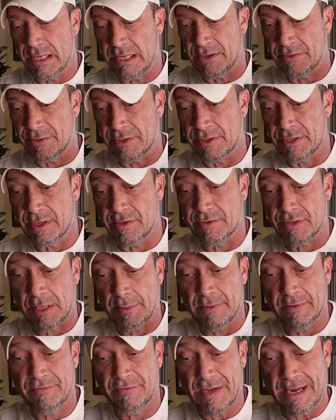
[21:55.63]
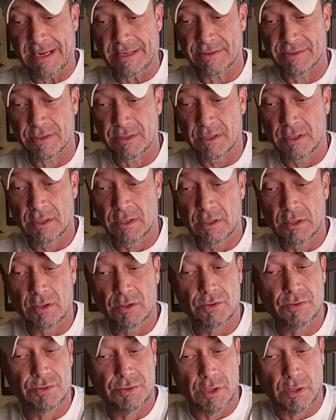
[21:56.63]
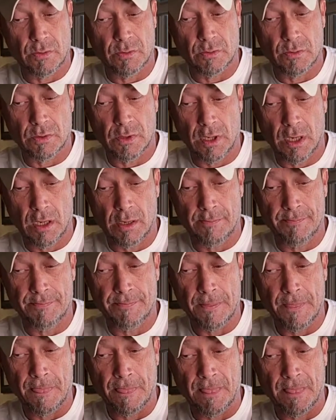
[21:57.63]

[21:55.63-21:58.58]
because it does come in fast, don't um,